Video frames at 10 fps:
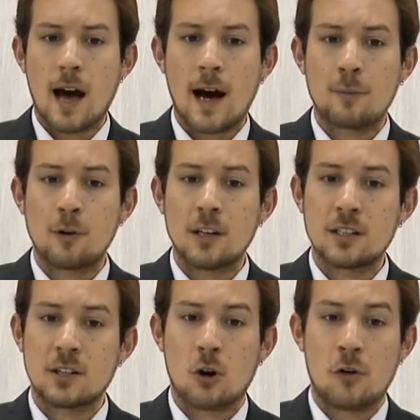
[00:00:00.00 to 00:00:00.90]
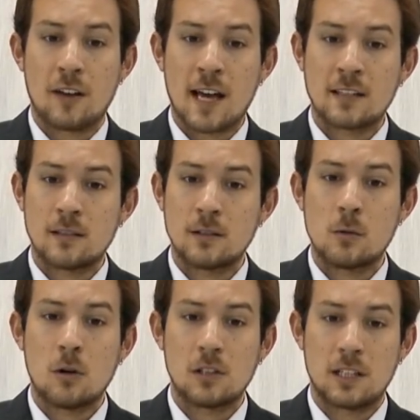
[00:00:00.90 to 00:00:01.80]
Our products are of excellent
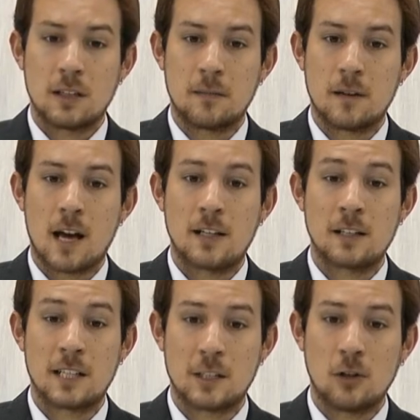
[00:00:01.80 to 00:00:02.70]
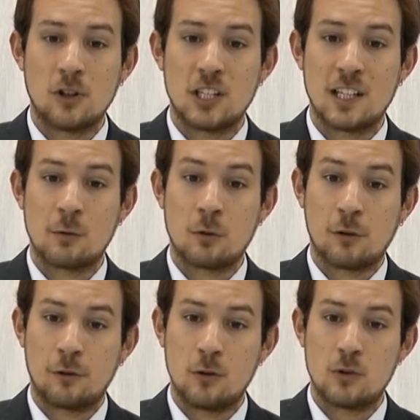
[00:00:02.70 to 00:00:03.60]
quality and a technology that we
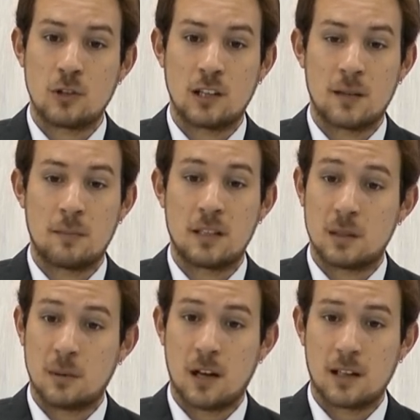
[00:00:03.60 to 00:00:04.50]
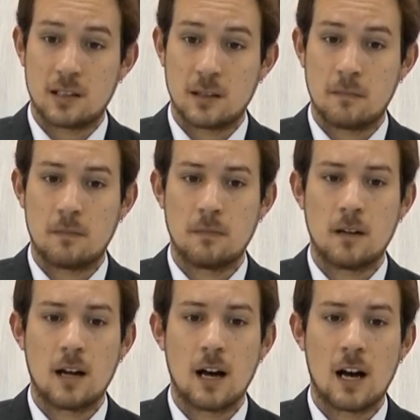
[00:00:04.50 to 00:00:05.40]
refuse to let be surpassed.
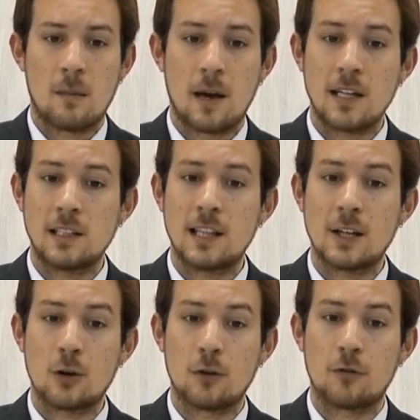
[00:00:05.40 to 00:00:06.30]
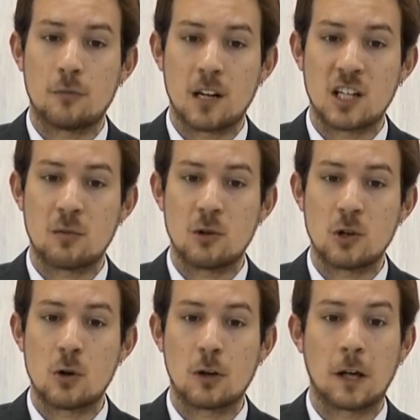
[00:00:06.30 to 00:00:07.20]
I am Aidan Lego from Nakamura
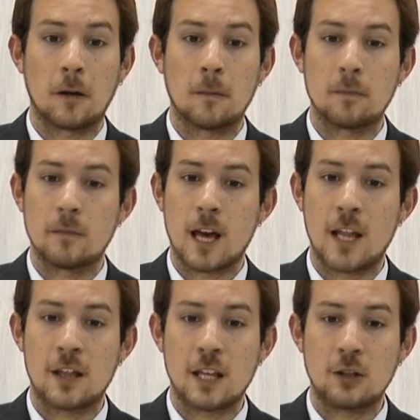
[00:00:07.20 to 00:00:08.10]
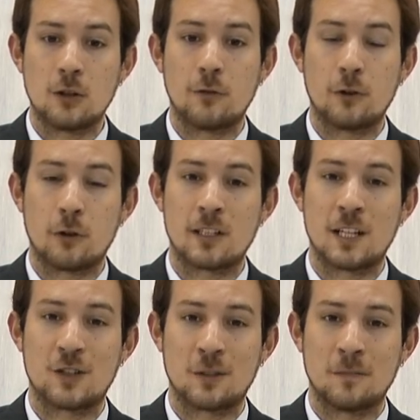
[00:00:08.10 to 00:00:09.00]
Koki, and thank you for your
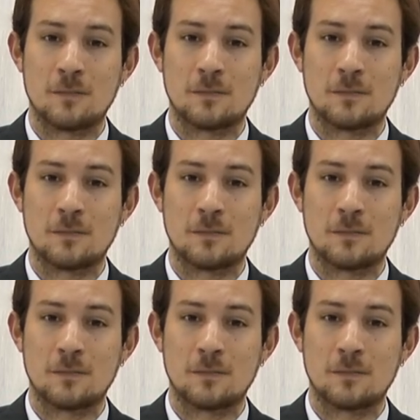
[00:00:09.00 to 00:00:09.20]
attention.